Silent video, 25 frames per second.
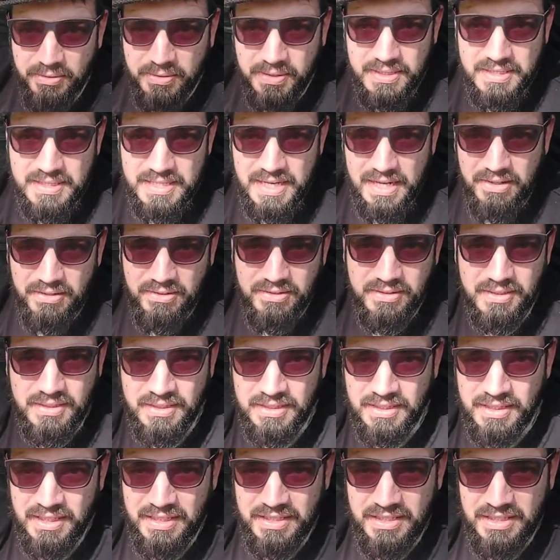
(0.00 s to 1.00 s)
all this out
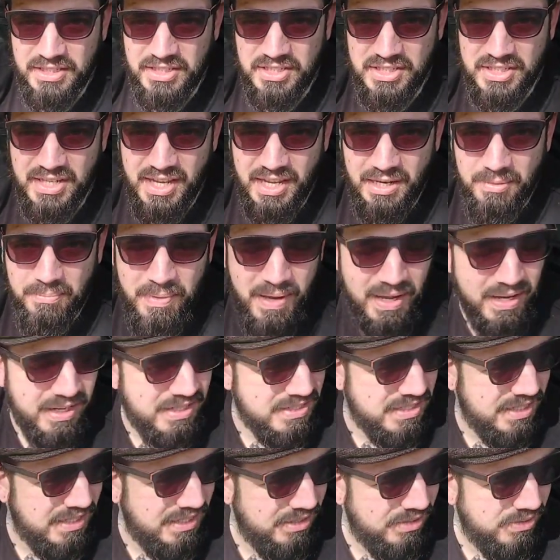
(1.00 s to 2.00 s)
and then just kick back
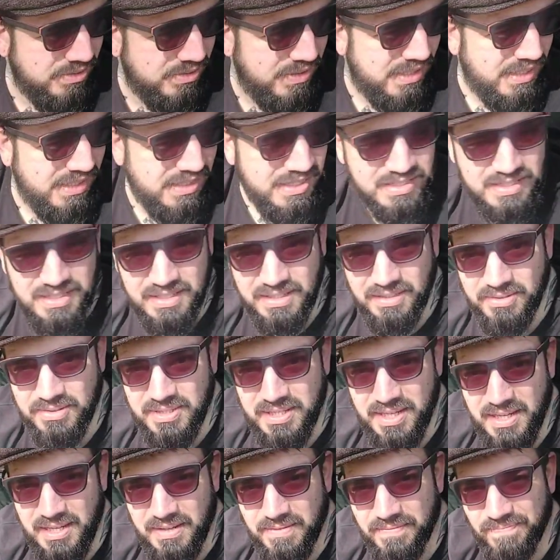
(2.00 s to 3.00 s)
as a little
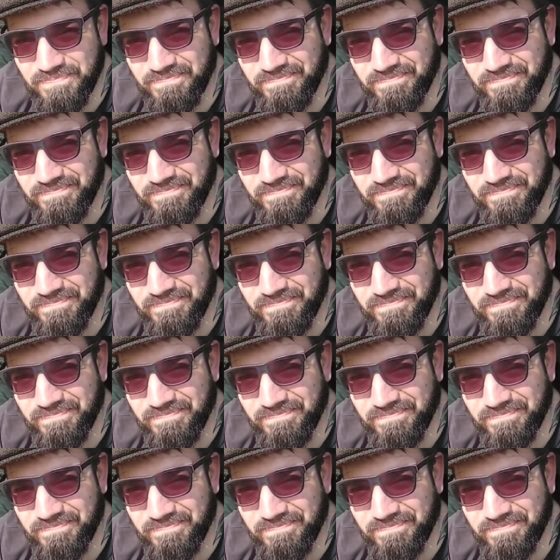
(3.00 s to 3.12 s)
seat.